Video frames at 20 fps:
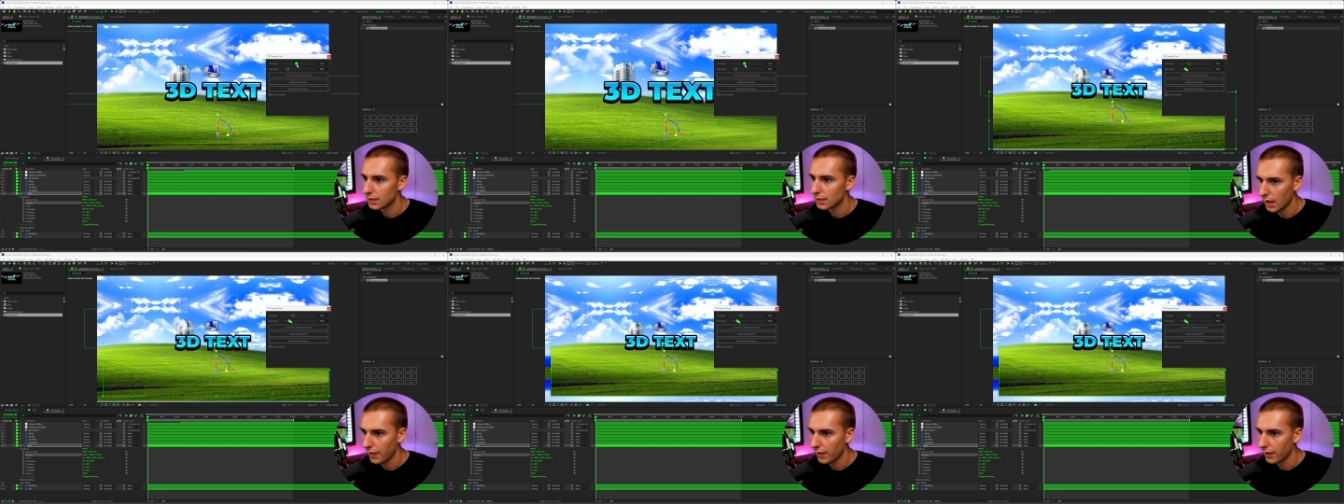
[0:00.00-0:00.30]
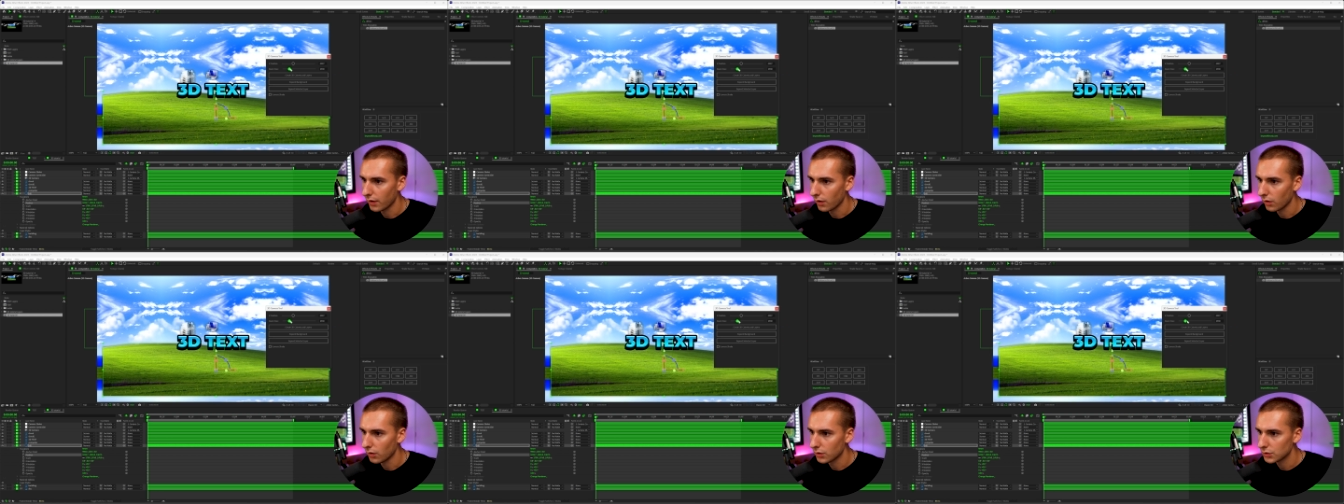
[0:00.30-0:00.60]
And
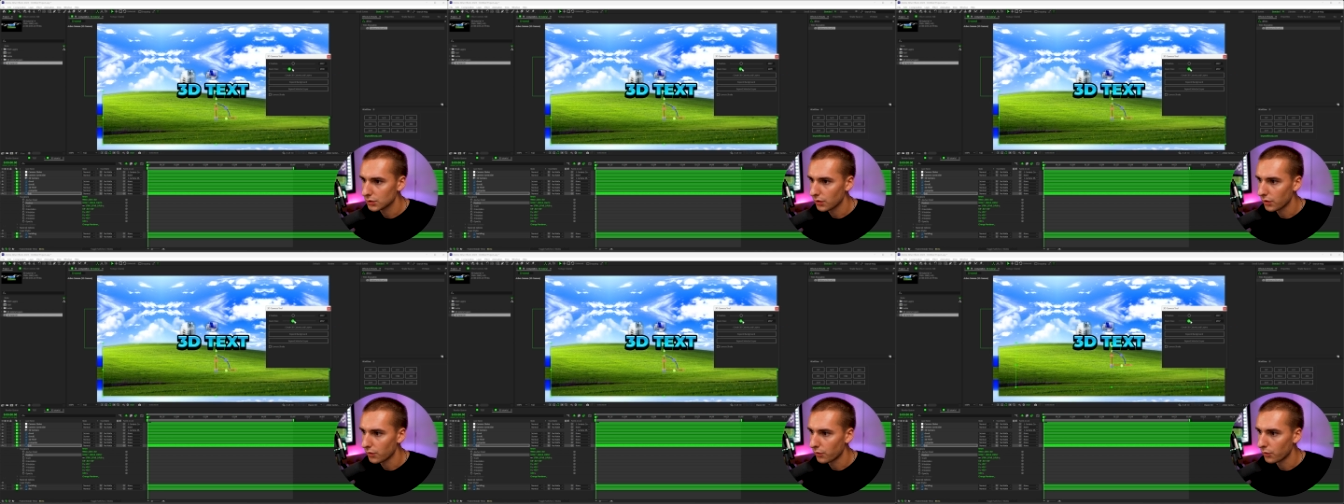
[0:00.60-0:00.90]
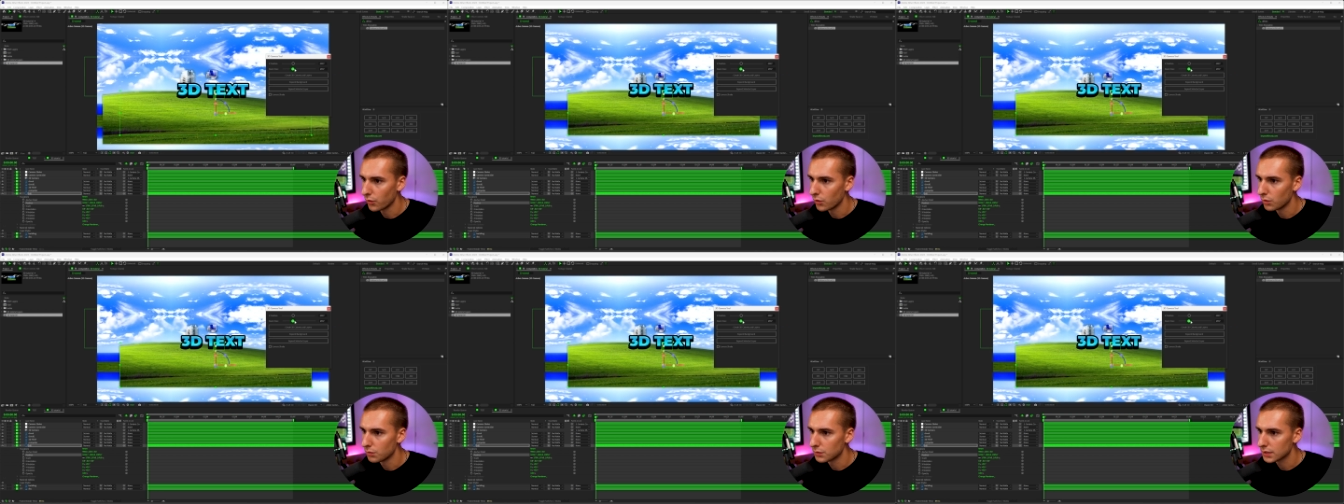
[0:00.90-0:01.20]
then also the
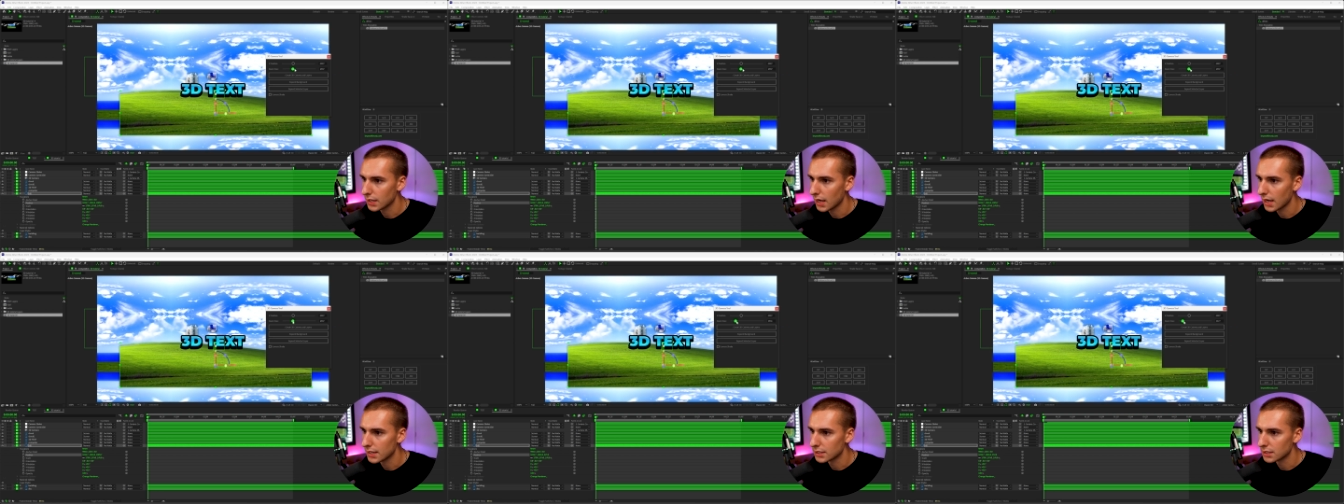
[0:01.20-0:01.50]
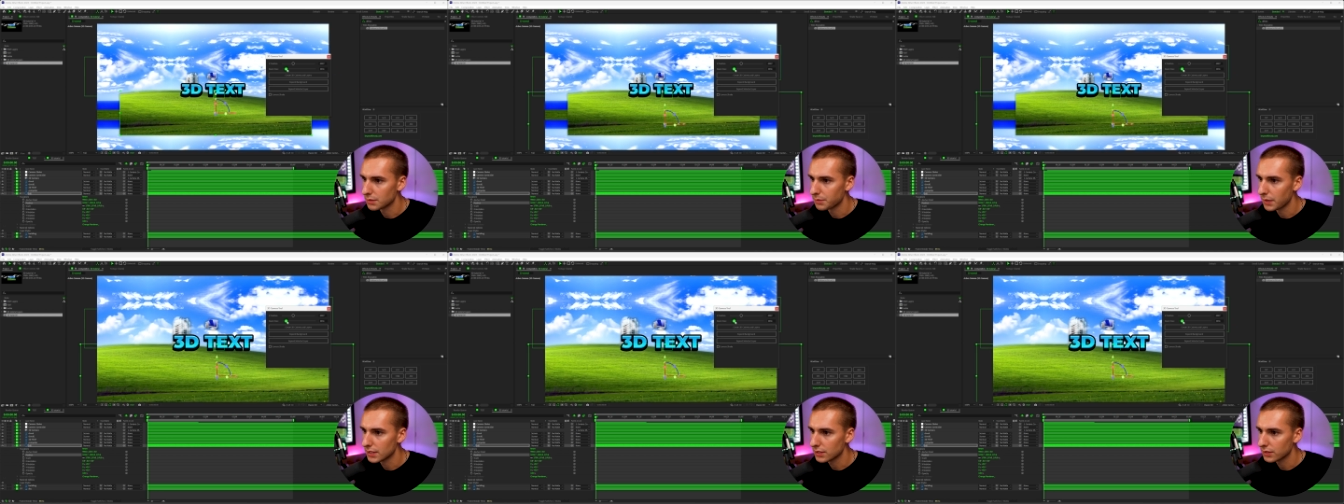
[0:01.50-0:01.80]
room size
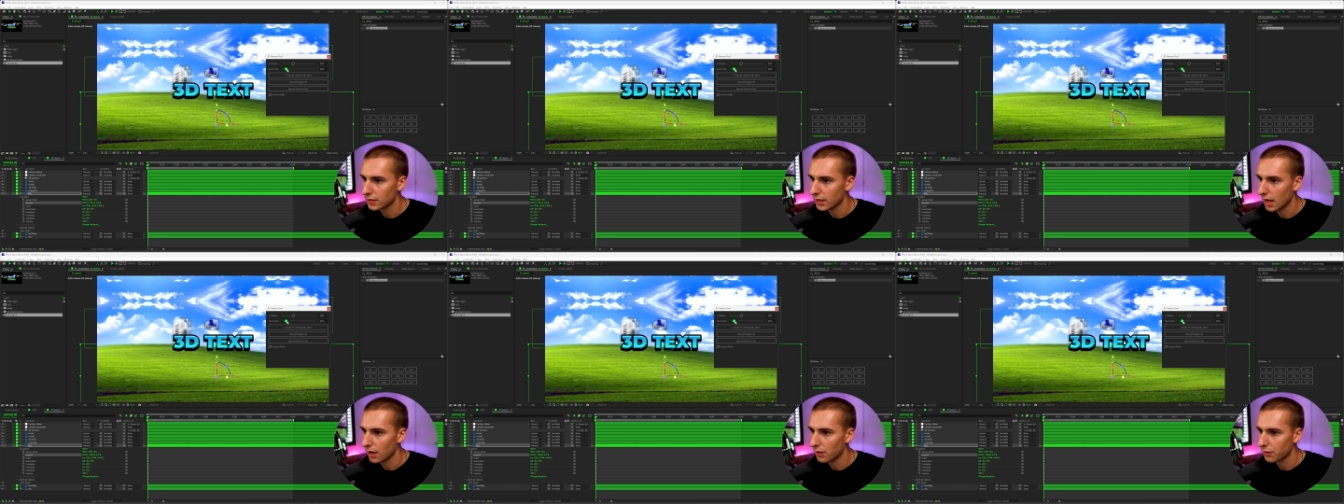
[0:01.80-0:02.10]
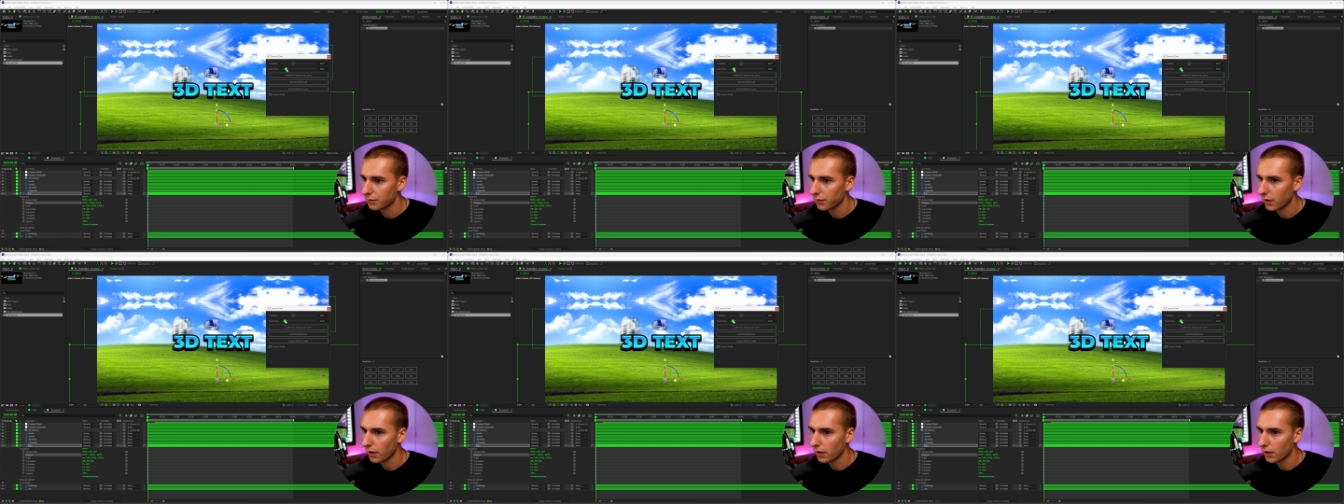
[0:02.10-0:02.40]
is basically how
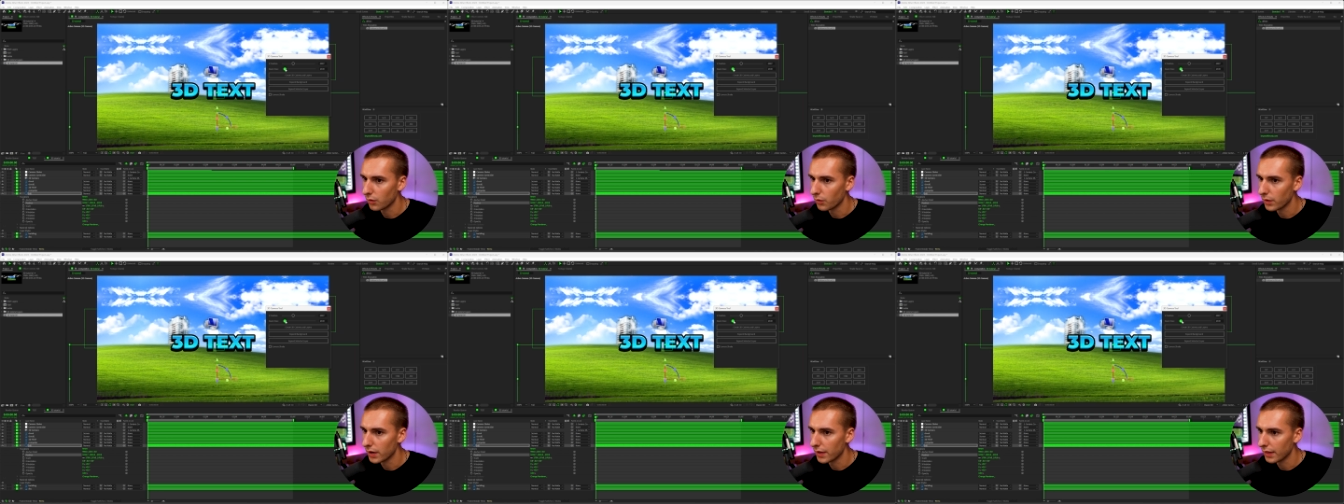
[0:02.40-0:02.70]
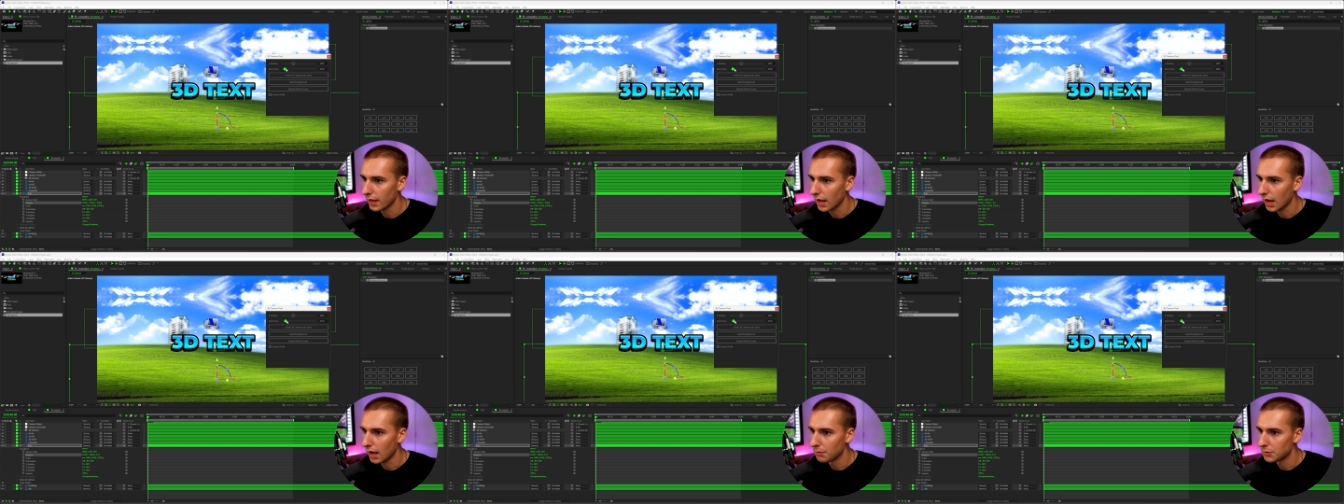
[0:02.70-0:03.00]
far away
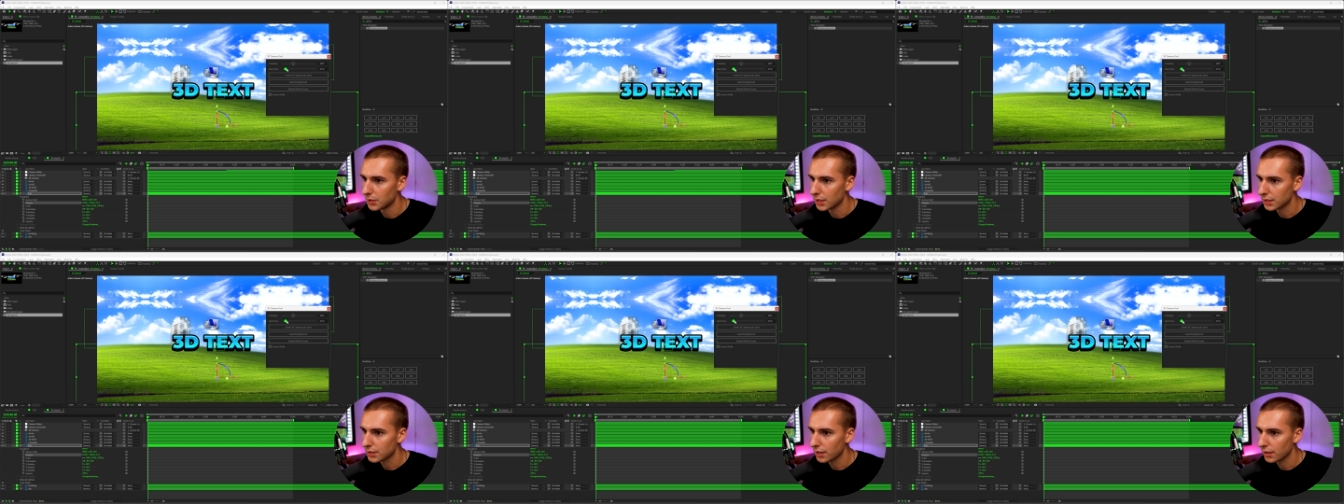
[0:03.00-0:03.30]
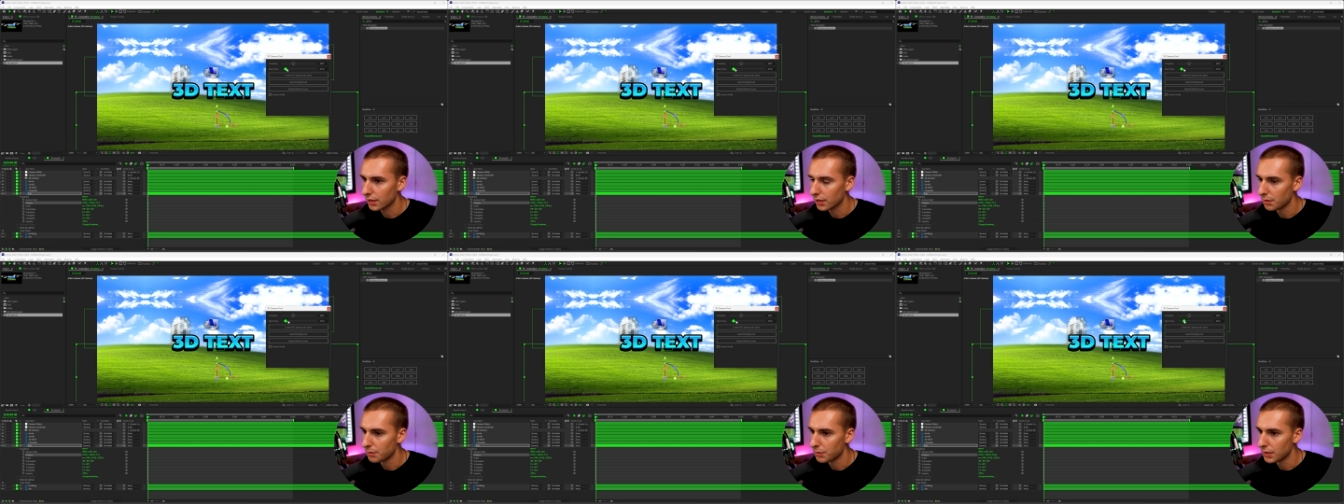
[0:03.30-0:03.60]
the objects
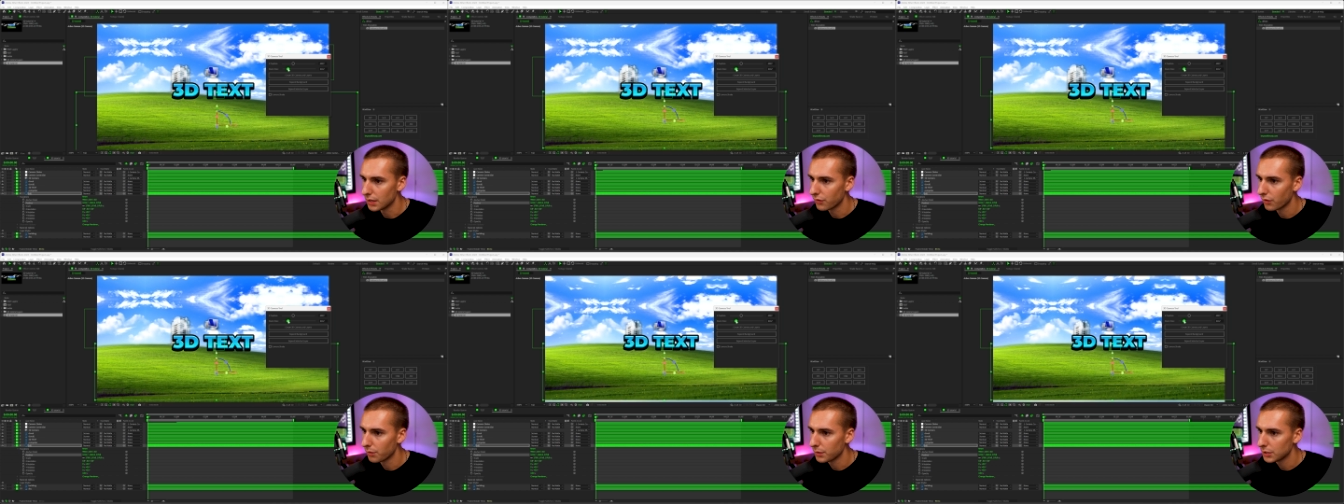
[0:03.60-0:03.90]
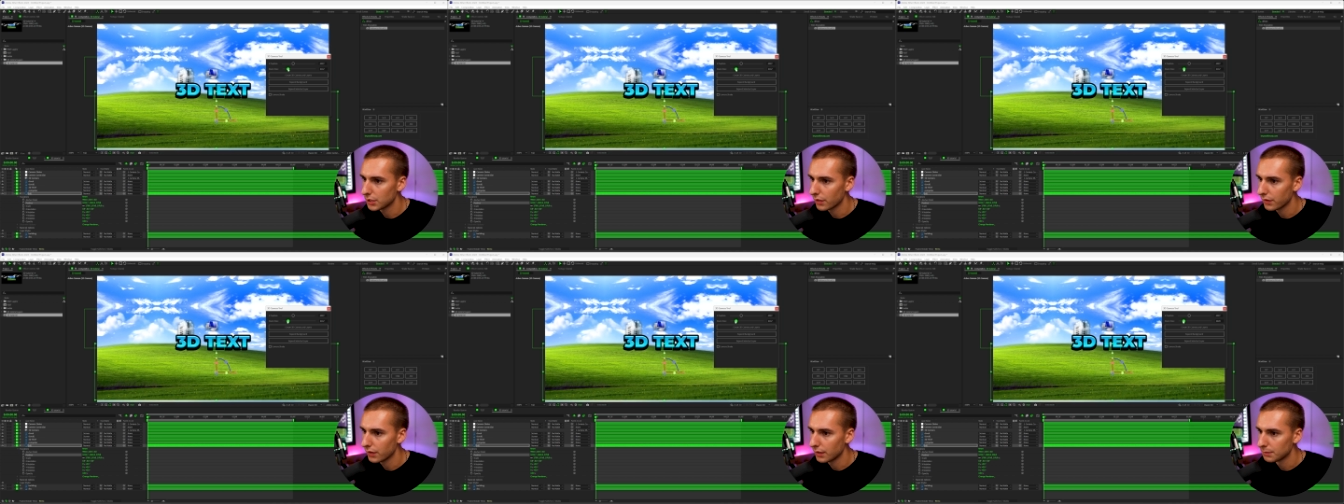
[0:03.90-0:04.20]
are gonna be from
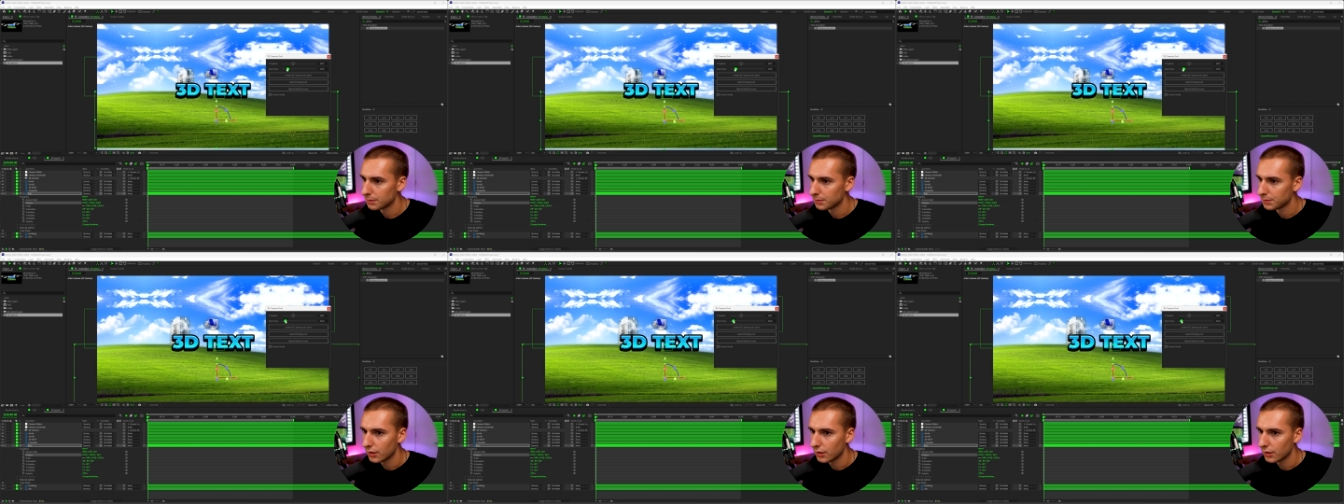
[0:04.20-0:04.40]
each other.